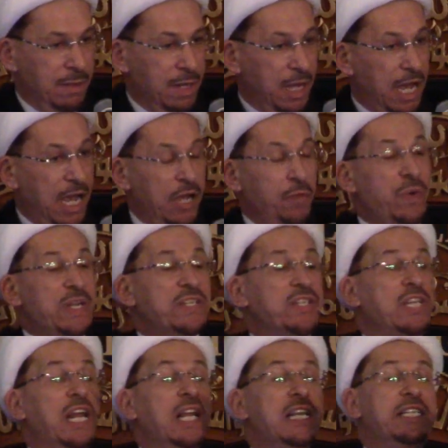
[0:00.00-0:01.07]
And we
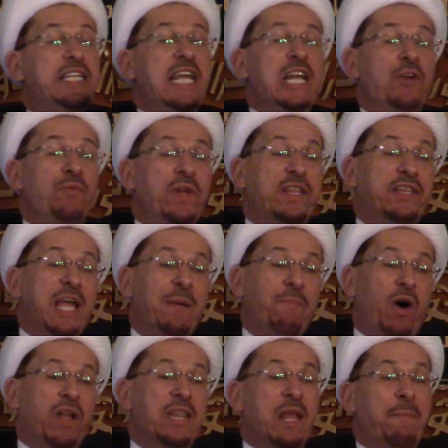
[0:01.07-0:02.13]
still deal with them
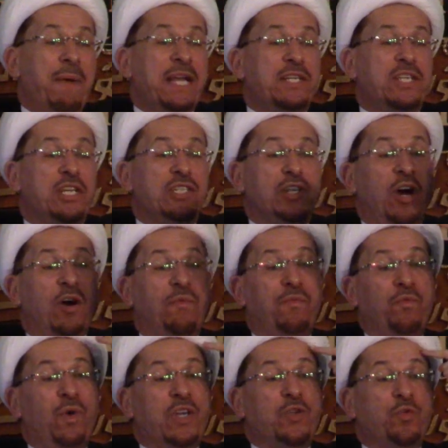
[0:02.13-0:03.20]
on the basis of
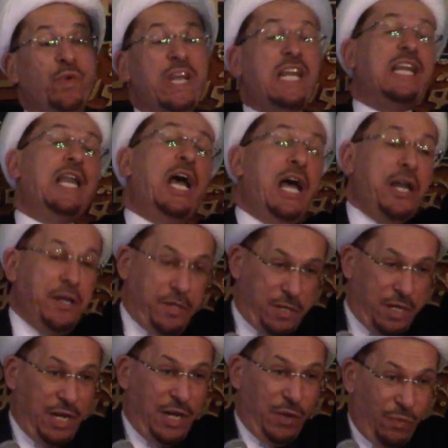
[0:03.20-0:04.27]
what we learned
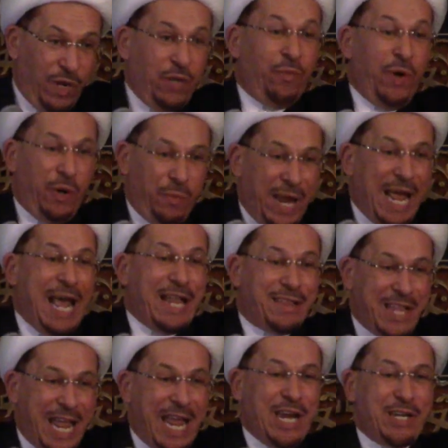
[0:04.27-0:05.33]
when we were at
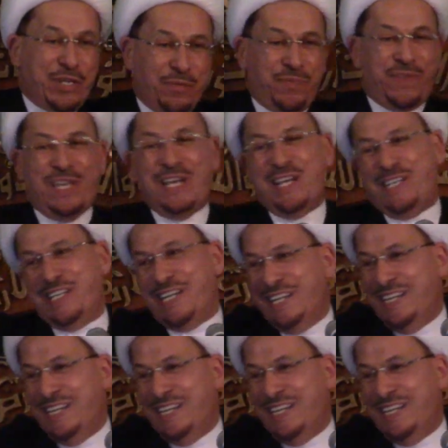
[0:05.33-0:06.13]
the age of 30.